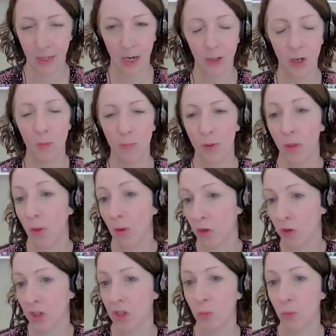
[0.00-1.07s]
And our
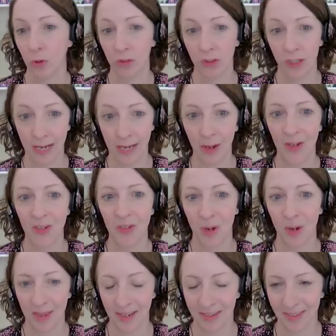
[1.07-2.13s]
pathologists will tell us
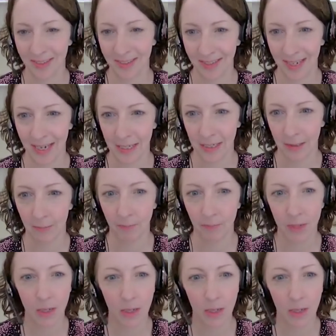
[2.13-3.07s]
when that is the case.